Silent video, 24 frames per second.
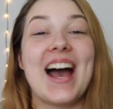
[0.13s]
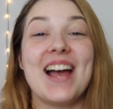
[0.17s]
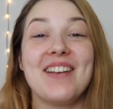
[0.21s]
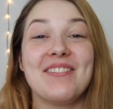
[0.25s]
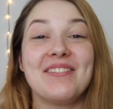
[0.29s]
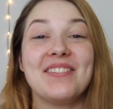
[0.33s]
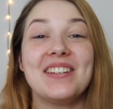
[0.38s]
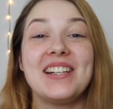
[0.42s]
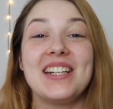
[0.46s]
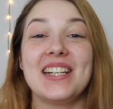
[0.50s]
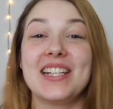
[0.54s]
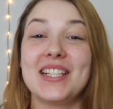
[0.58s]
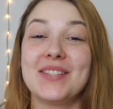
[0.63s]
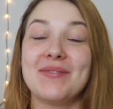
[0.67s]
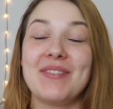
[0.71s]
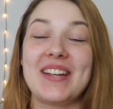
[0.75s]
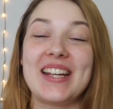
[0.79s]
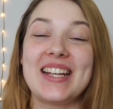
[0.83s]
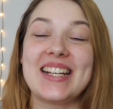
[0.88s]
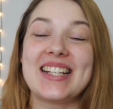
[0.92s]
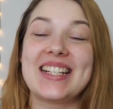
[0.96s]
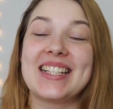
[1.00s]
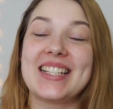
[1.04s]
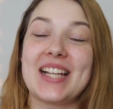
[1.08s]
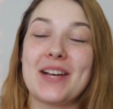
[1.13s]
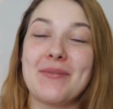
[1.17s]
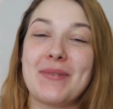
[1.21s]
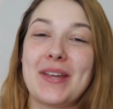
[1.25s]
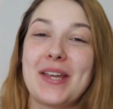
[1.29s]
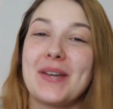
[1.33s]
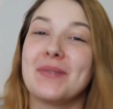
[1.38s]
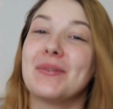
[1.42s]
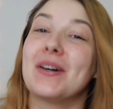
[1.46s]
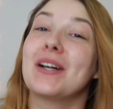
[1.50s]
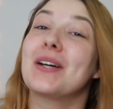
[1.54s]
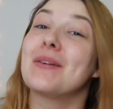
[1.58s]
Hi everyone, it's me,
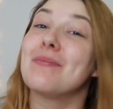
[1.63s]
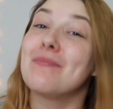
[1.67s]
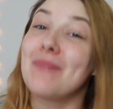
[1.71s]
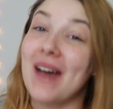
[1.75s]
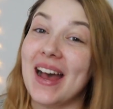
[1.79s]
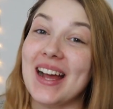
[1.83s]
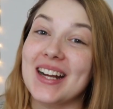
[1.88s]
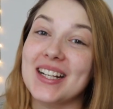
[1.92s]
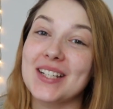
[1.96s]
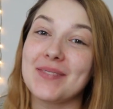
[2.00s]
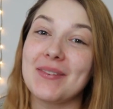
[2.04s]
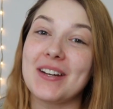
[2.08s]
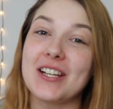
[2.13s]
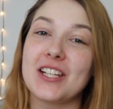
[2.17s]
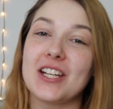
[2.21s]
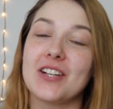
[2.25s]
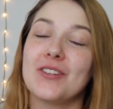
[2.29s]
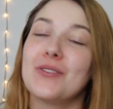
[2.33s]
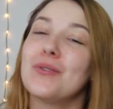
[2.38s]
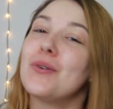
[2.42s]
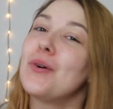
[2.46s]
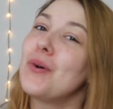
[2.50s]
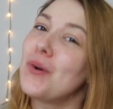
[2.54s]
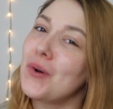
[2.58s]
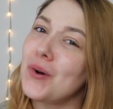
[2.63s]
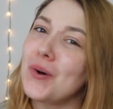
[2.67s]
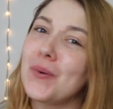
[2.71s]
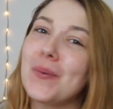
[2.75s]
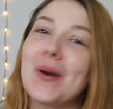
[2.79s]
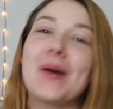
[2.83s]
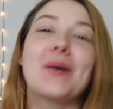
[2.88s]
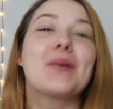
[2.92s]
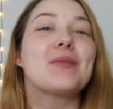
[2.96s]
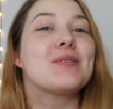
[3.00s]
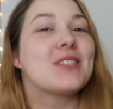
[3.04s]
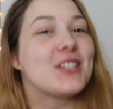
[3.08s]
Sammy, and welcome back to my channel, or
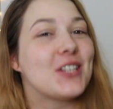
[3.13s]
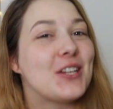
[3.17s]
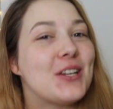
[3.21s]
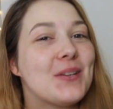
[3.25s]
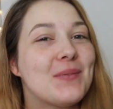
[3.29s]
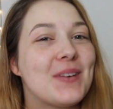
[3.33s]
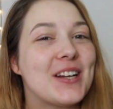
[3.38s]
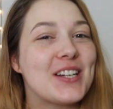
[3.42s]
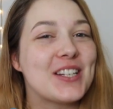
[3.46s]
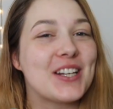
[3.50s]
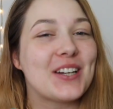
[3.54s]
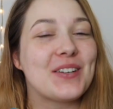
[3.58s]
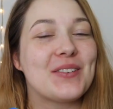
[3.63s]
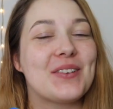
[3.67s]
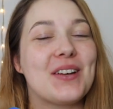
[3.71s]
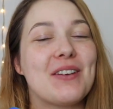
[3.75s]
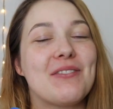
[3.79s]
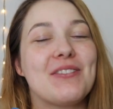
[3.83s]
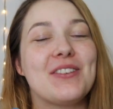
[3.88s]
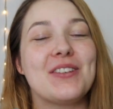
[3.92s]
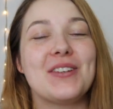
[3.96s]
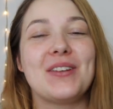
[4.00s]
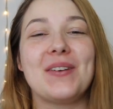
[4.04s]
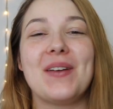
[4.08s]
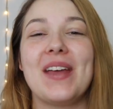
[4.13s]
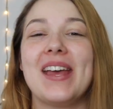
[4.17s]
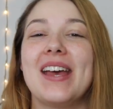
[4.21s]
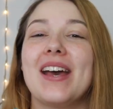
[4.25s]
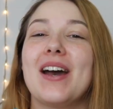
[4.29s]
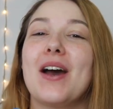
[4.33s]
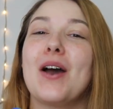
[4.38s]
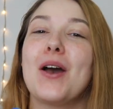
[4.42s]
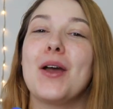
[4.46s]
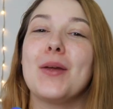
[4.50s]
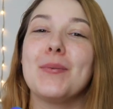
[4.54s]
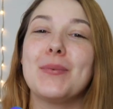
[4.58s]
welcome to my channel if you're new
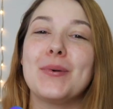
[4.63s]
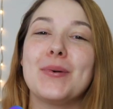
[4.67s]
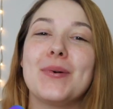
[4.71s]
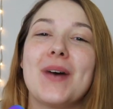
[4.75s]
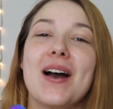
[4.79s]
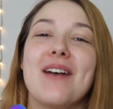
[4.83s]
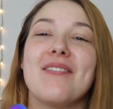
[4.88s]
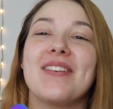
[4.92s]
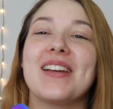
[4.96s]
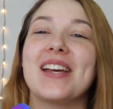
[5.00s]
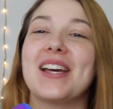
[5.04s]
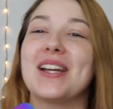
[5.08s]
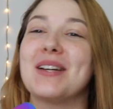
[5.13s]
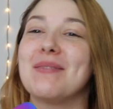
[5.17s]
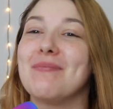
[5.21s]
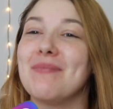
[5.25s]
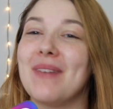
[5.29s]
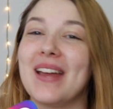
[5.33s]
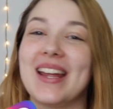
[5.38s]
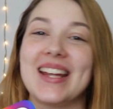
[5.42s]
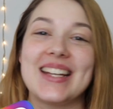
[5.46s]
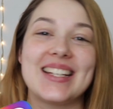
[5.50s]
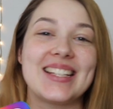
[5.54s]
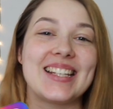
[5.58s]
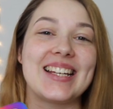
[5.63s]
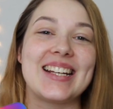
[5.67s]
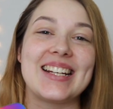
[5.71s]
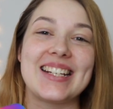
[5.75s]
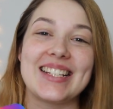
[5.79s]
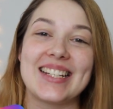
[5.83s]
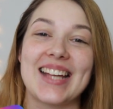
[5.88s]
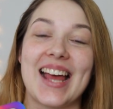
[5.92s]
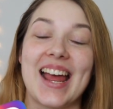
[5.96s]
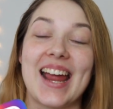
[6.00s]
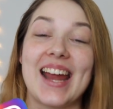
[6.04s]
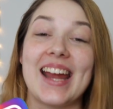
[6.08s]
here. I hope you're all having an amazing
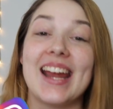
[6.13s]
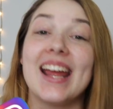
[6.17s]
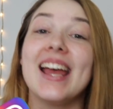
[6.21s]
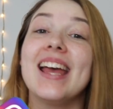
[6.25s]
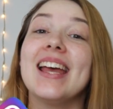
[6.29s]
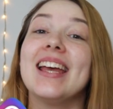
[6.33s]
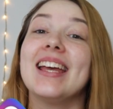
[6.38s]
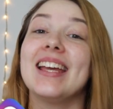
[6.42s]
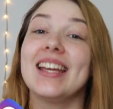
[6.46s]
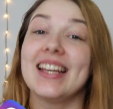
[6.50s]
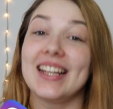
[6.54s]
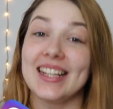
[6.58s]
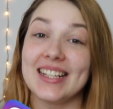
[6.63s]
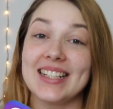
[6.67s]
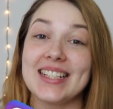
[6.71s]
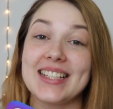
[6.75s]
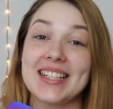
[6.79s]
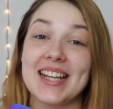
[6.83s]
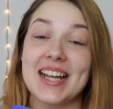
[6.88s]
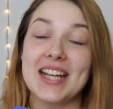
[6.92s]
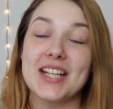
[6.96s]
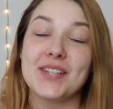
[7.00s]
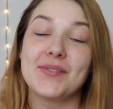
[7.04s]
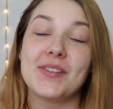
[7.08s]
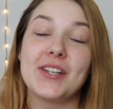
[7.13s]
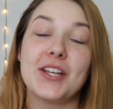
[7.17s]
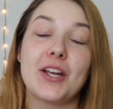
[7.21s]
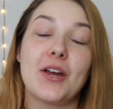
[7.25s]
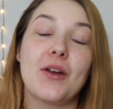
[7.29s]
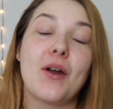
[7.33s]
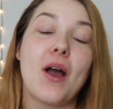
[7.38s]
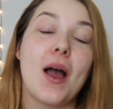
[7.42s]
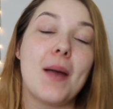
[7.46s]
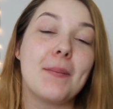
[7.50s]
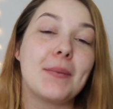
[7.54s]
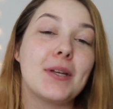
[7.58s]
day. In today's
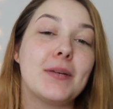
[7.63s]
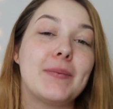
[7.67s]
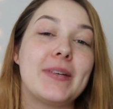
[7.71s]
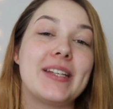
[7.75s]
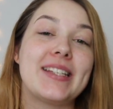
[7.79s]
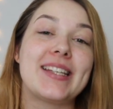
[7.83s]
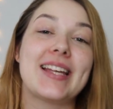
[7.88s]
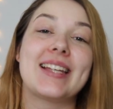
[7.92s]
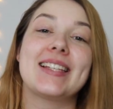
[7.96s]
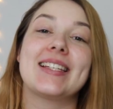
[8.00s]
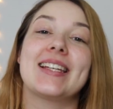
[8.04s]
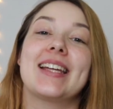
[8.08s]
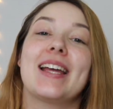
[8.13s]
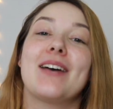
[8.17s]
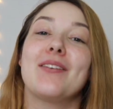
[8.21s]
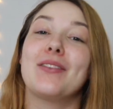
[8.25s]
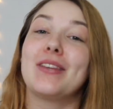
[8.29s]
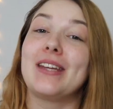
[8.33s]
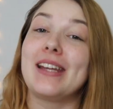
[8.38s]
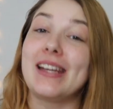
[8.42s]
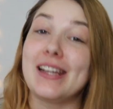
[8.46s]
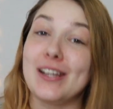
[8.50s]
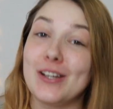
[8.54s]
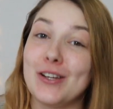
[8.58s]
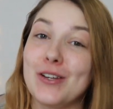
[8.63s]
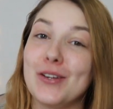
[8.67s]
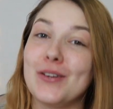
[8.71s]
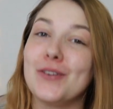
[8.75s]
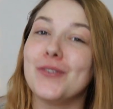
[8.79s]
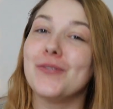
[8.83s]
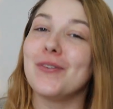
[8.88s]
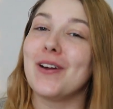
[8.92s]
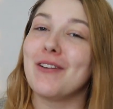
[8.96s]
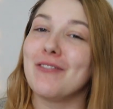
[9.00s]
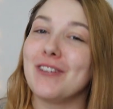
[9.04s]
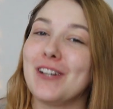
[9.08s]
video, I'm going to be testing out the new
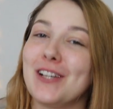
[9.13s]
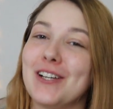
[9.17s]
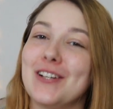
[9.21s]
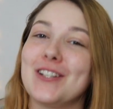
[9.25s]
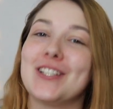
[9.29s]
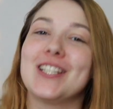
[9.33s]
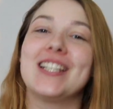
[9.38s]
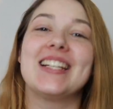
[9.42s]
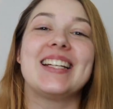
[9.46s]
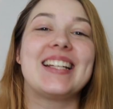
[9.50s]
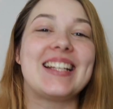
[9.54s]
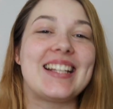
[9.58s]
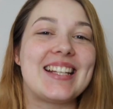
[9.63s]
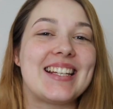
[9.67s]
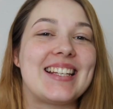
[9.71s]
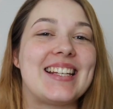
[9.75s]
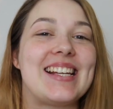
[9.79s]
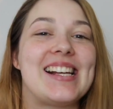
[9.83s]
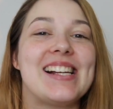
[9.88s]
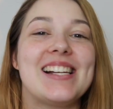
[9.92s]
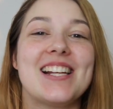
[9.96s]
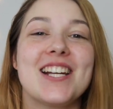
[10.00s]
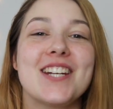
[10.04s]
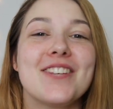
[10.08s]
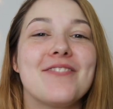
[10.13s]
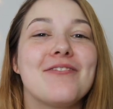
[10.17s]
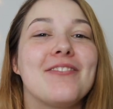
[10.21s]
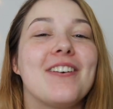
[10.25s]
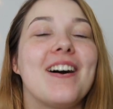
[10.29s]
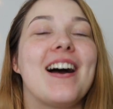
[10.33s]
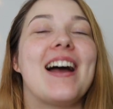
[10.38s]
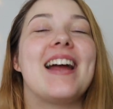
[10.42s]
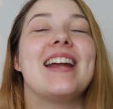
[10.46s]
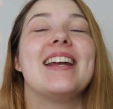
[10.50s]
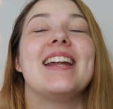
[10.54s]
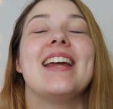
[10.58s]
Revolution Conceal and
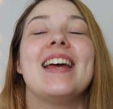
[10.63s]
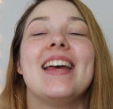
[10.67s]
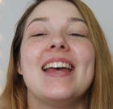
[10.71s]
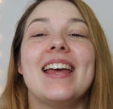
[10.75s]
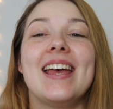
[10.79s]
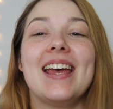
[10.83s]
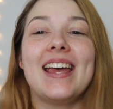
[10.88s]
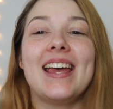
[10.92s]
Define